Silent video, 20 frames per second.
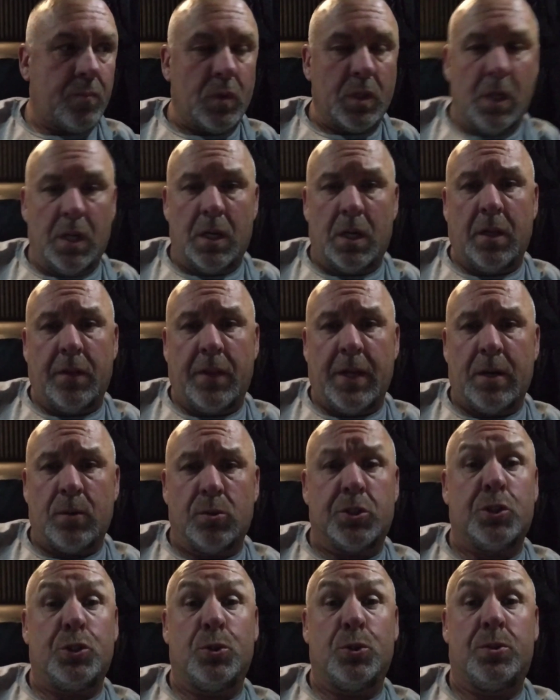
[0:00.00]
Uh, that
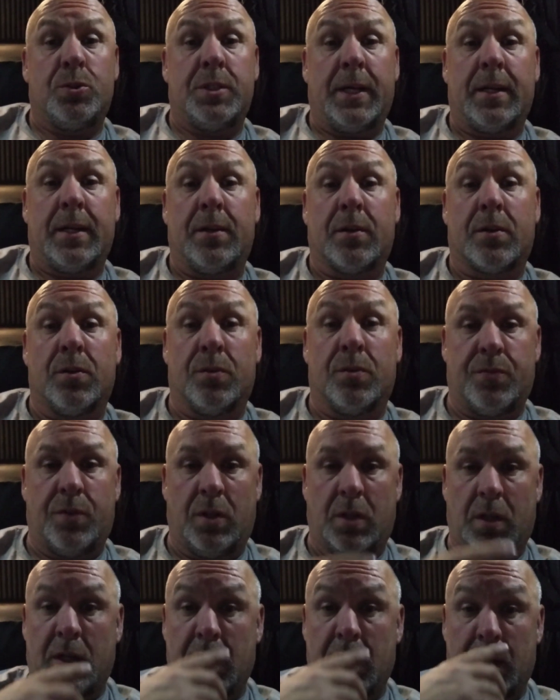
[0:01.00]
was too technical for
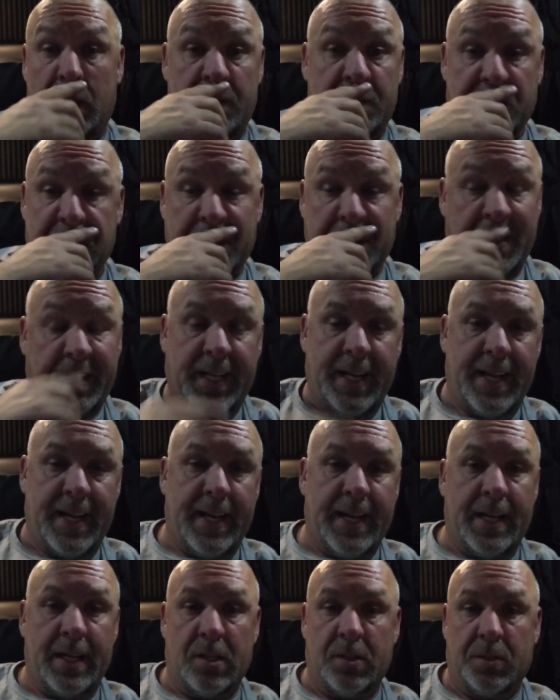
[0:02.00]
Loves. They can't
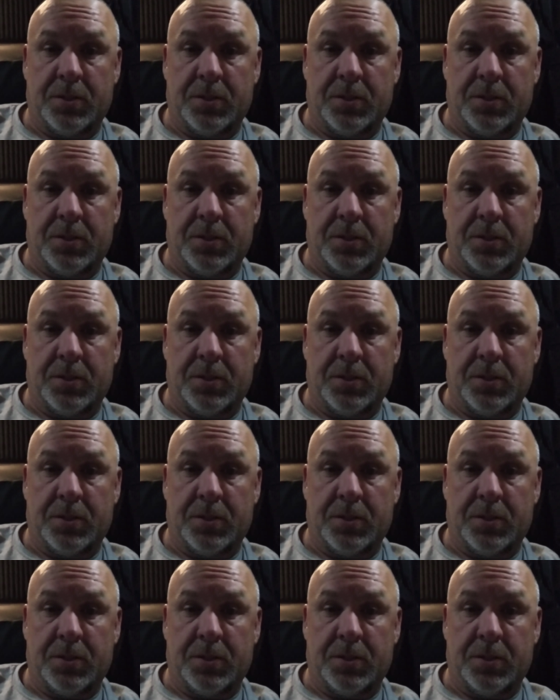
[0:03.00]
handle